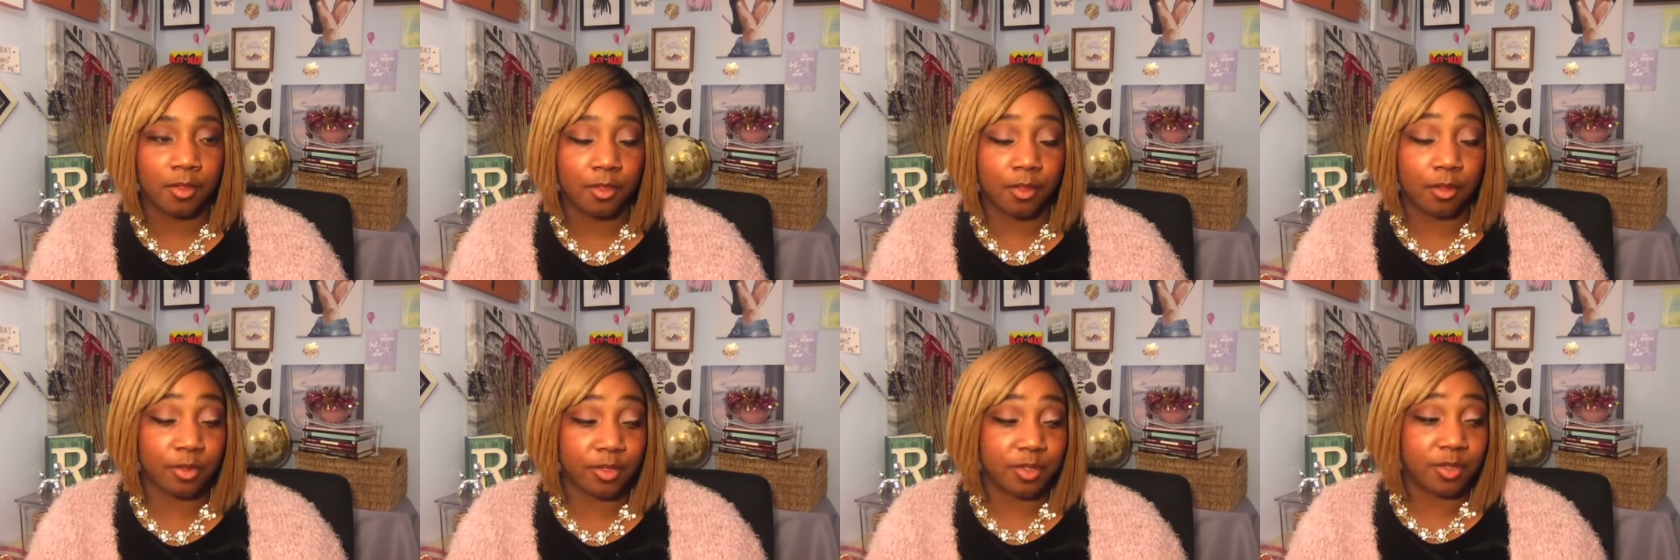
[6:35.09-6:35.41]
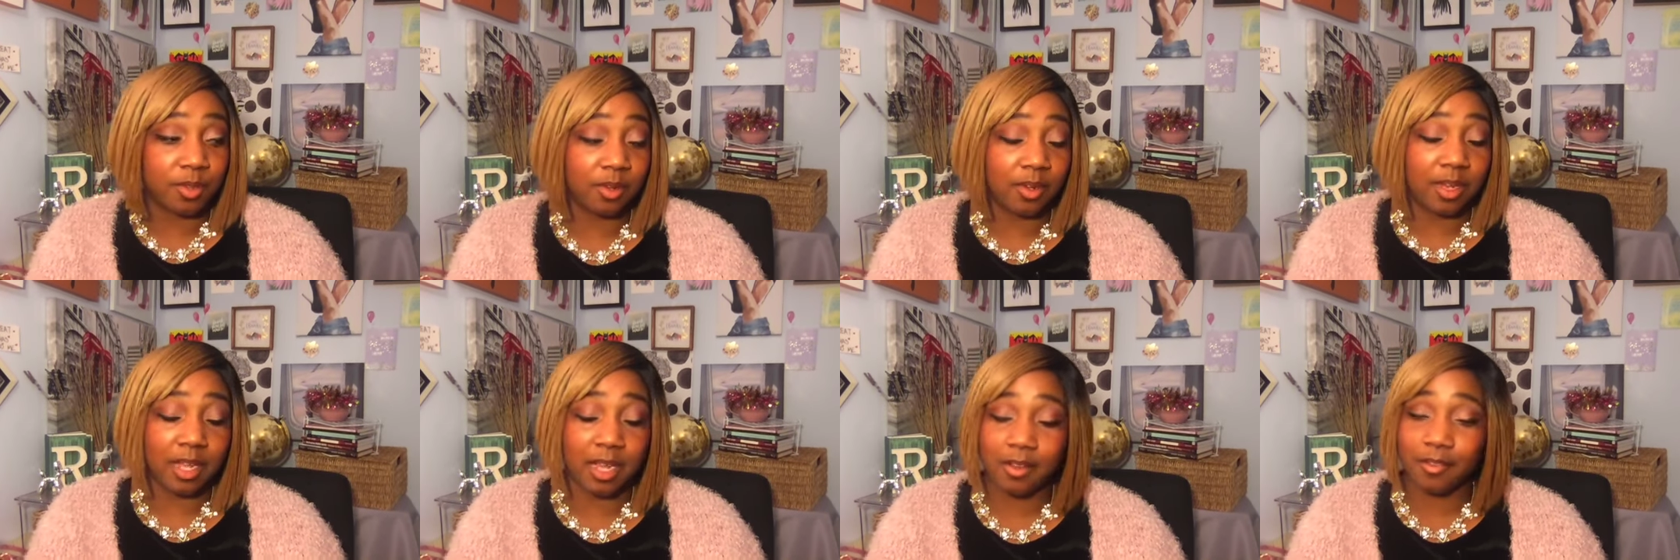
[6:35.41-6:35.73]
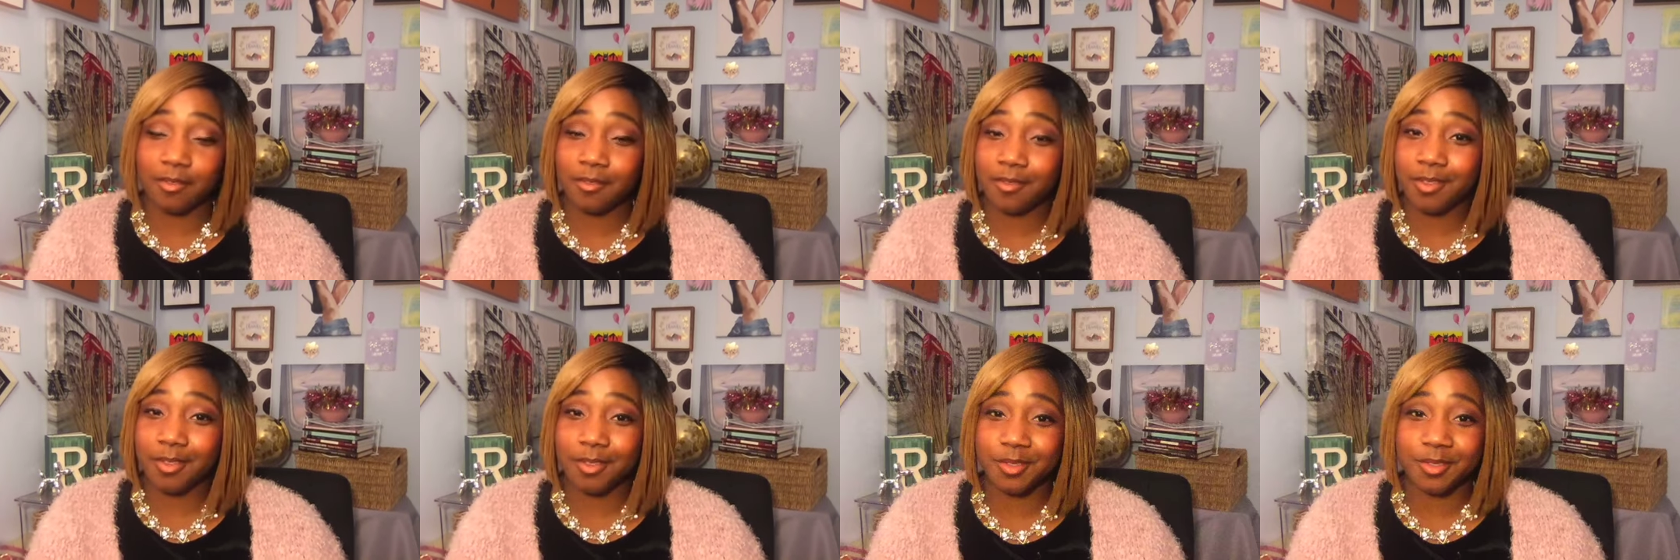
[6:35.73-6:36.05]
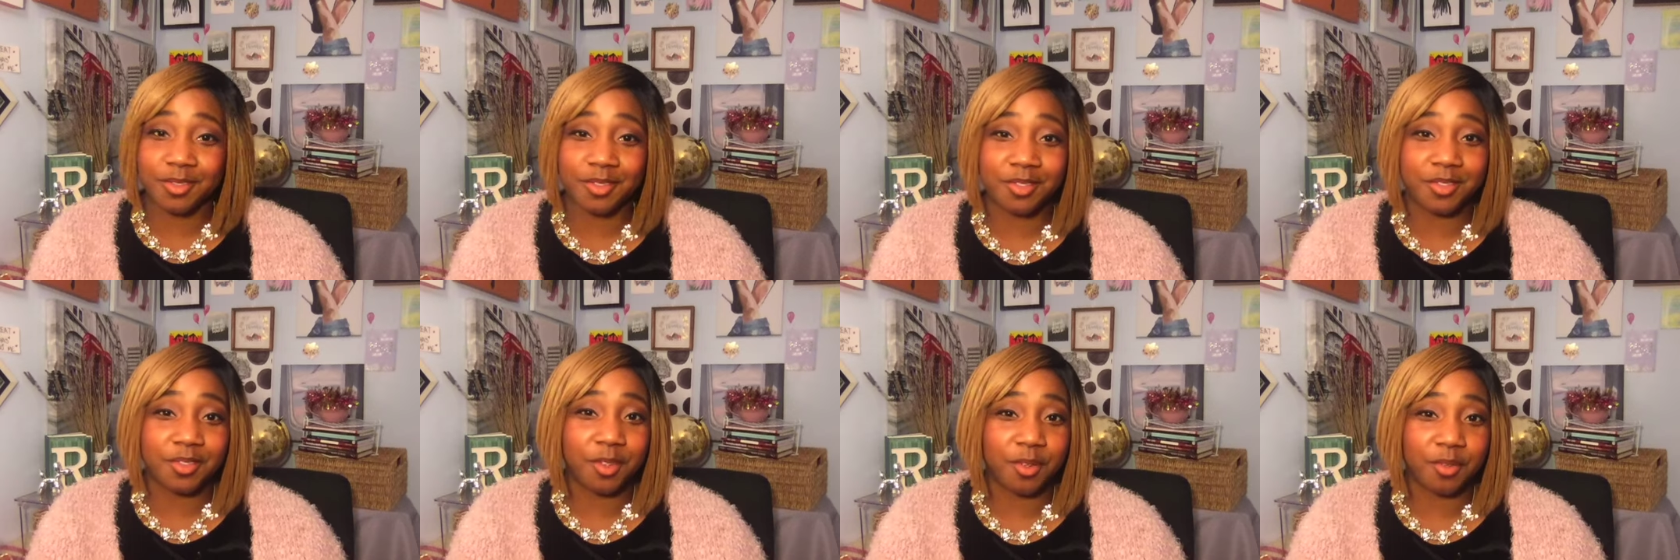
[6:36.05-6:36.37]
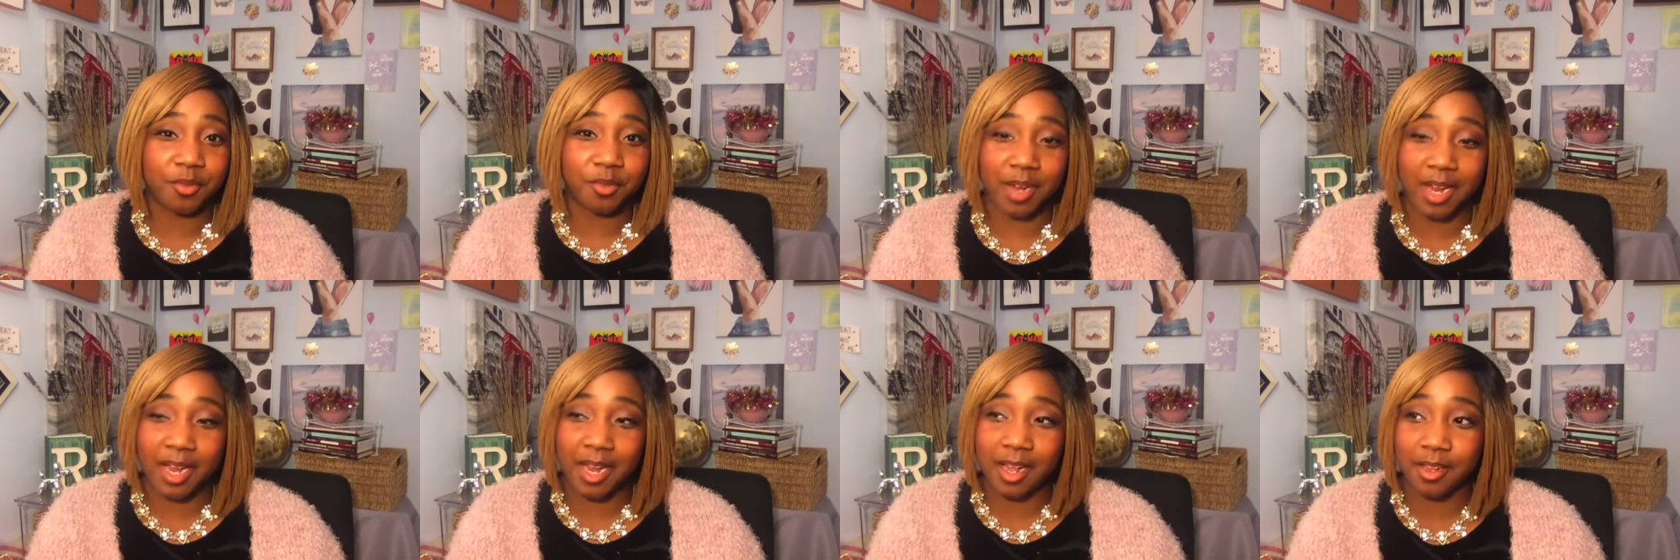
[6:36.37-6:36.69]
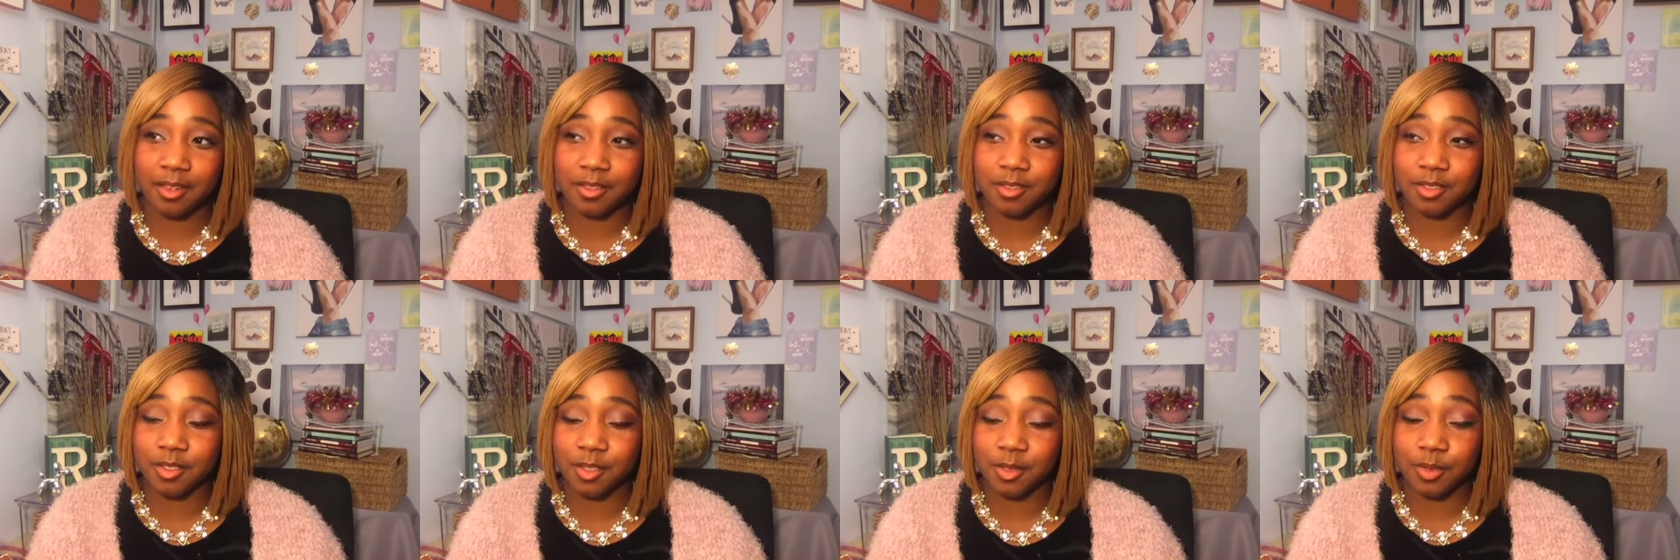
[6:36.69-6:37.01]
those who left those who are still
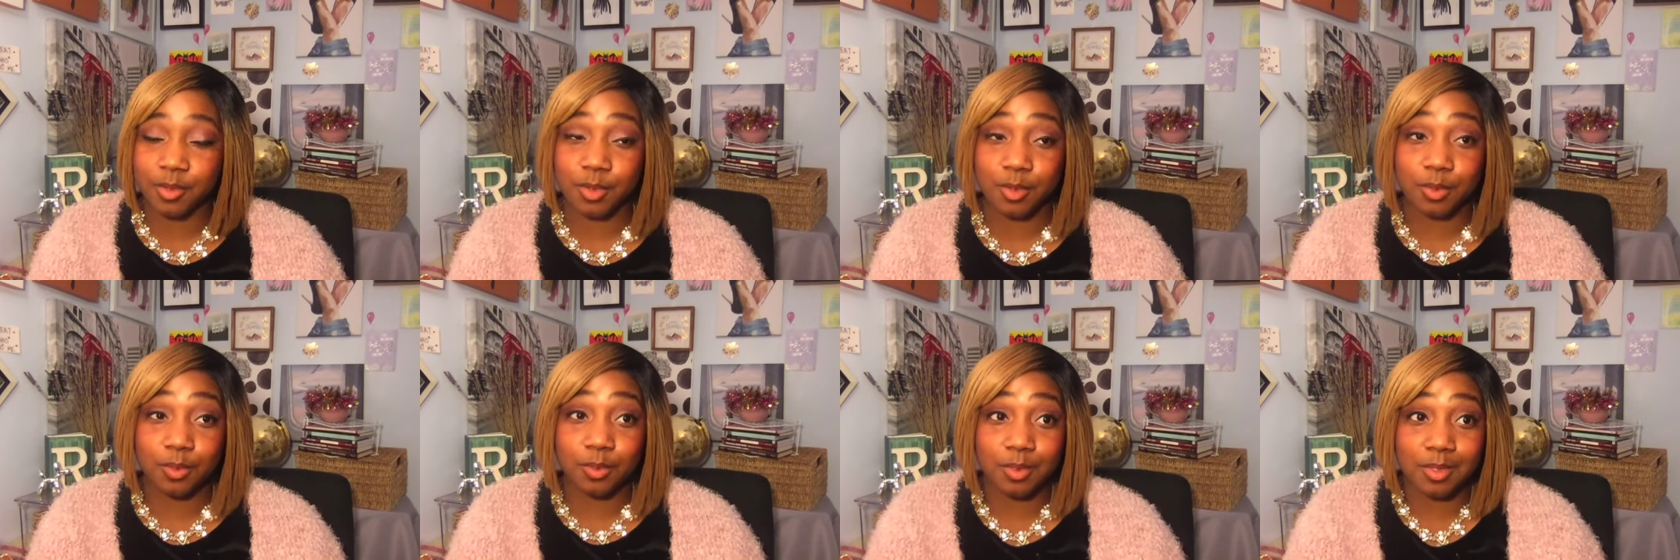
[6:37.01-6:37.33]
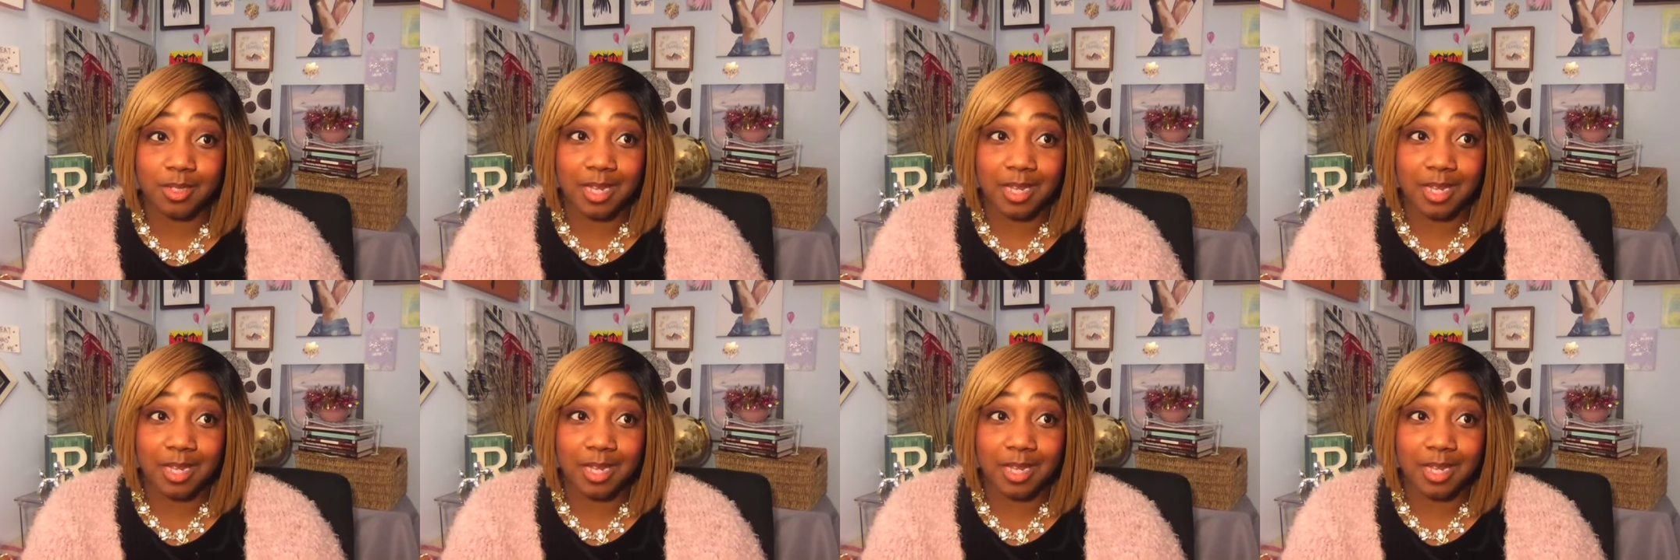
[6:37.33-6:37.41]
around those who